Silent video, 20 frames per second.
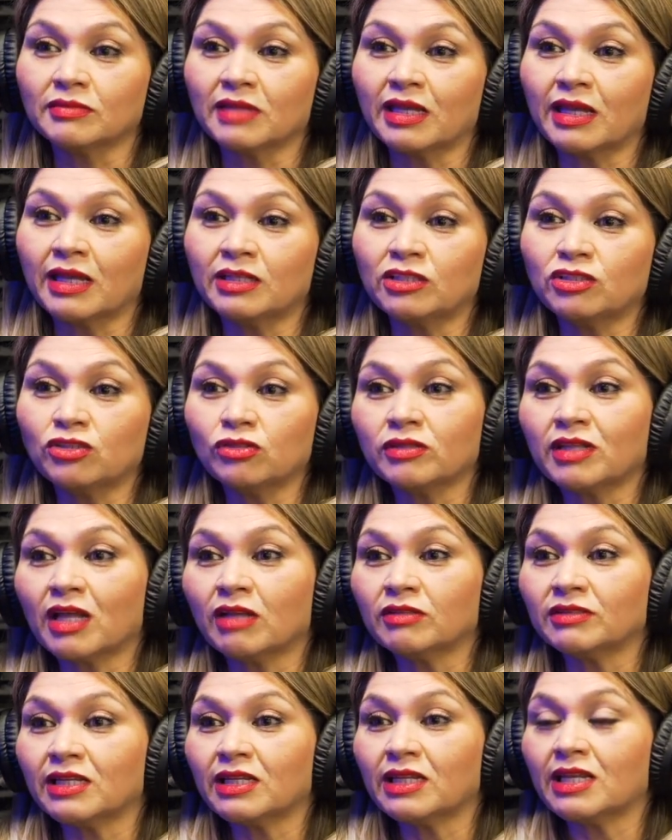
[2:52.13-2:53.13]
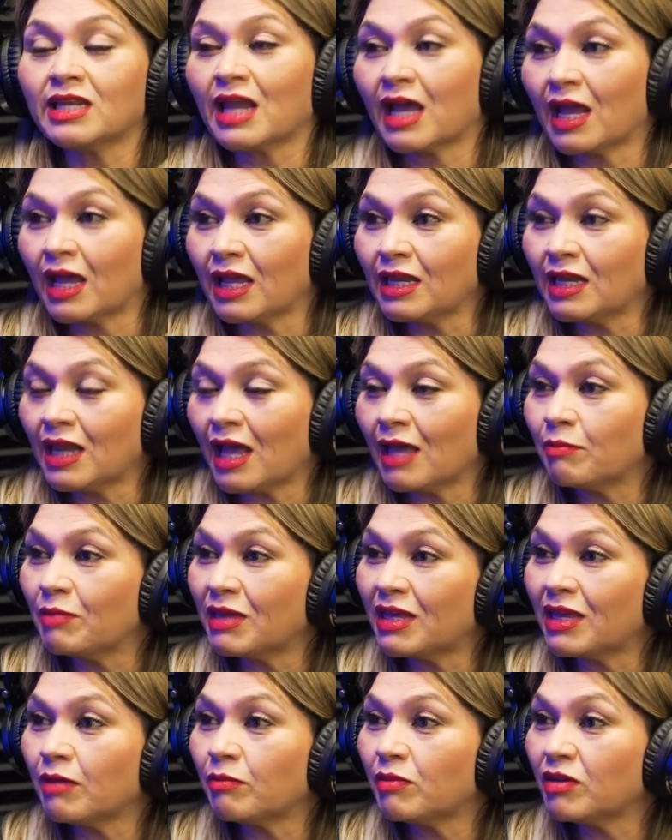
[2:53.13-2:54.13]
in 2009, I
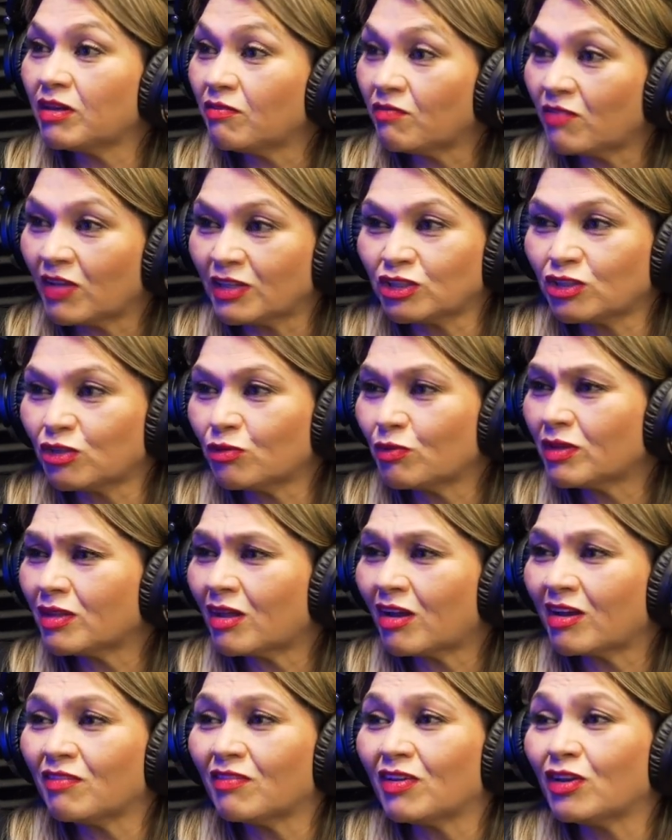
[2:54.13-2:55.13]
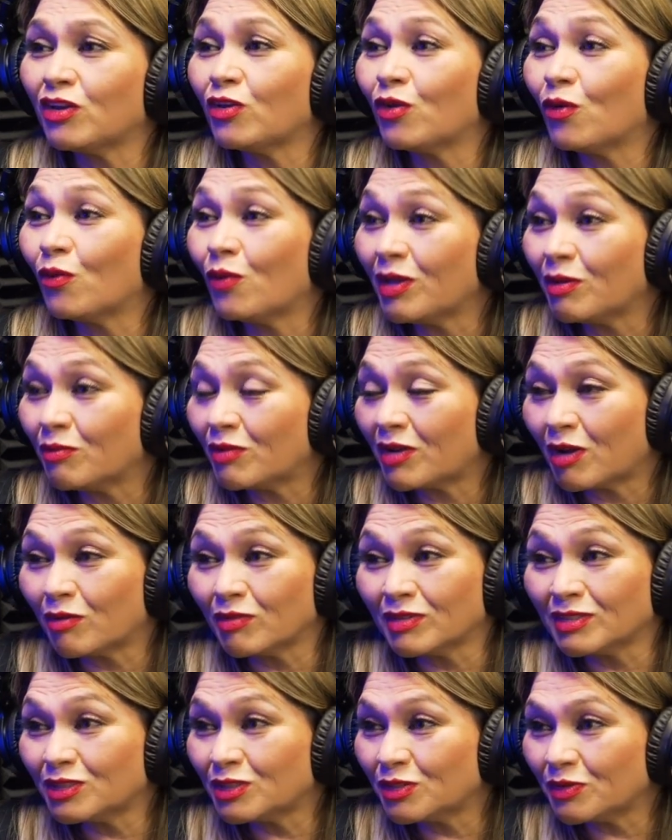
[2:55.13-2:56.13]
became an investor without even knowing what I
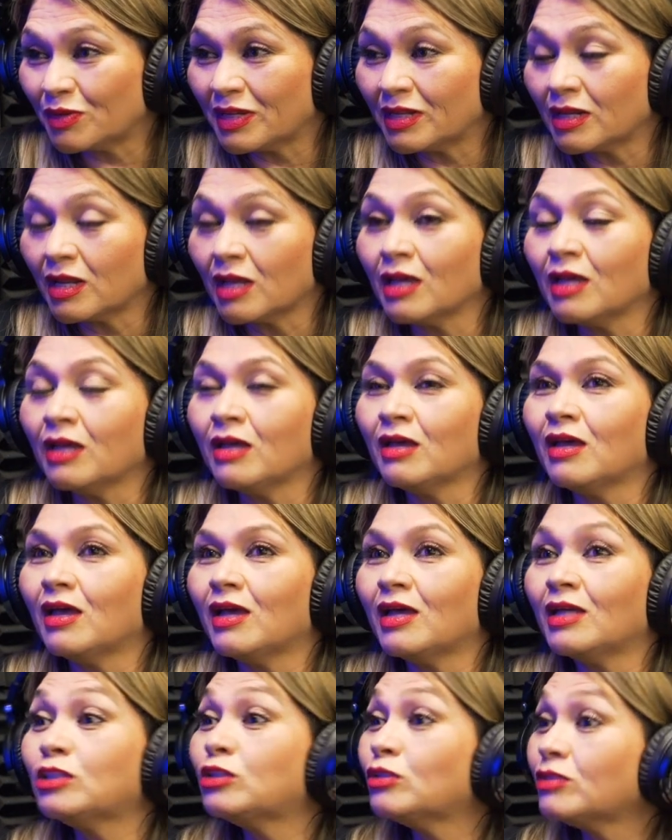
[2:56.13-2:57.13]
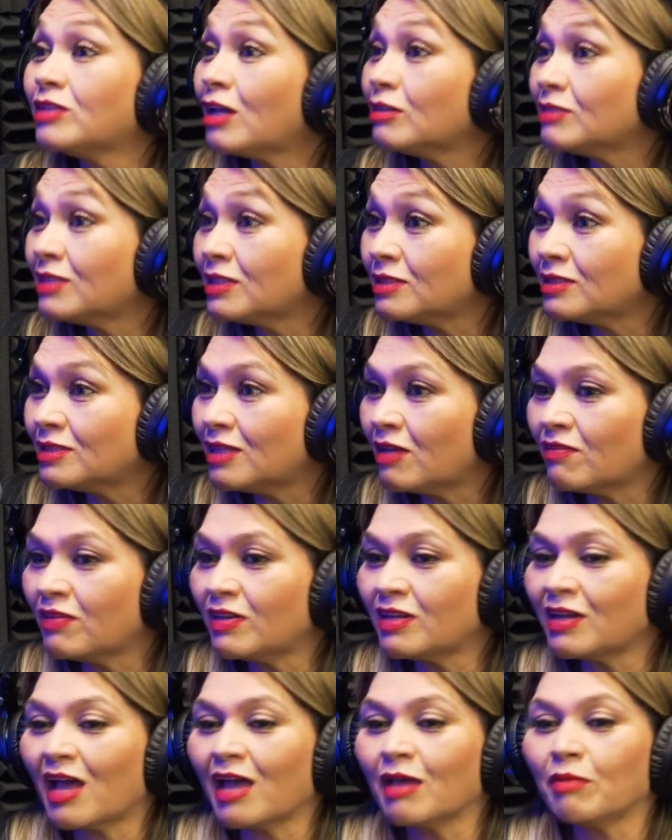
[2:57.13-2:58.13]
was doing. In
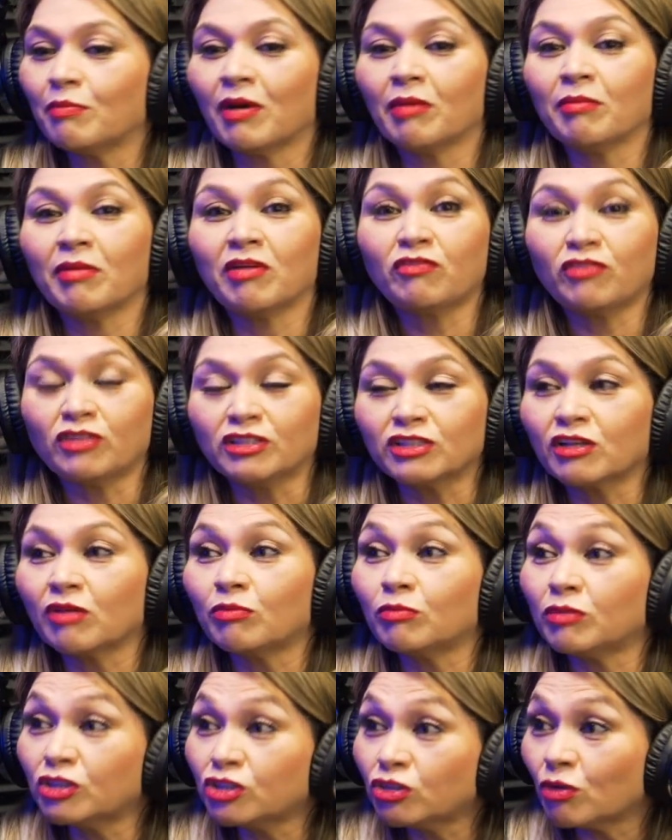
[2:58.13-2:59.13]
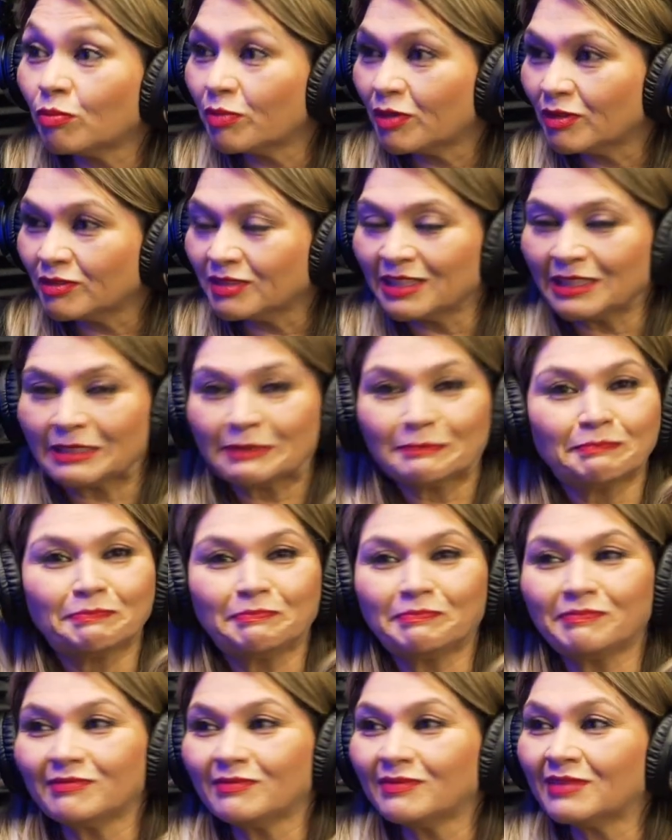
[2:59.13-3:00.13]
2007, I bought my first commercial building,
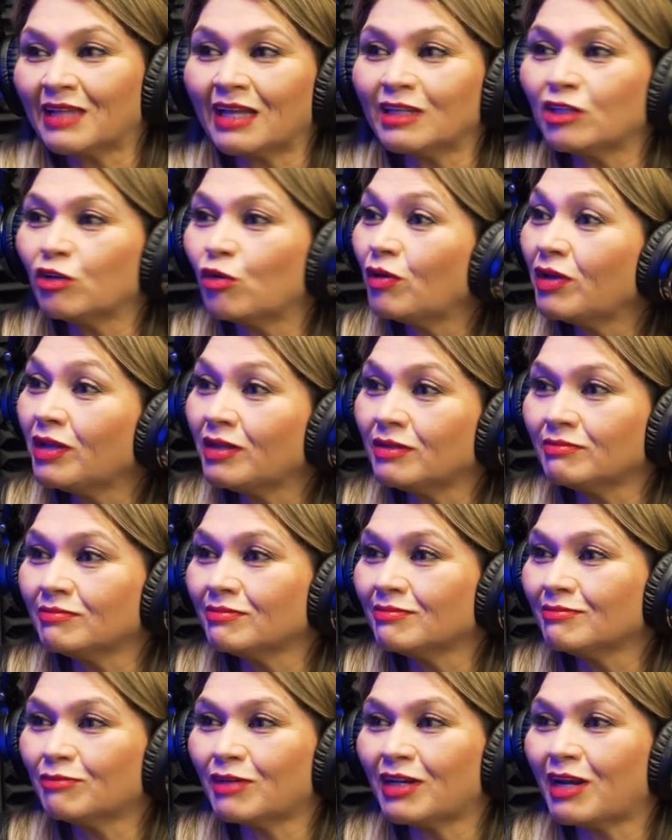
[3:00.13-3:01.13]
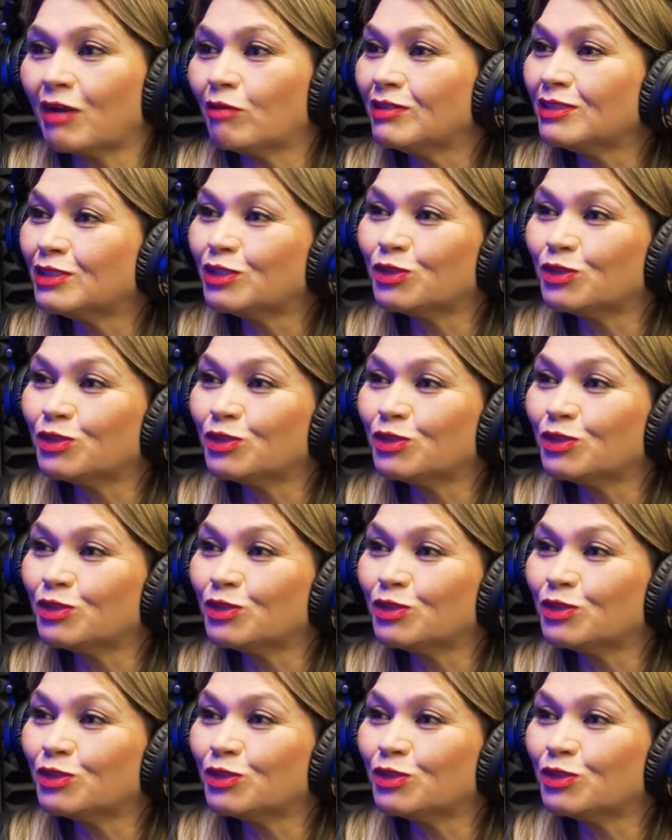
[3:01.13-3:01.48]
not knowing what I was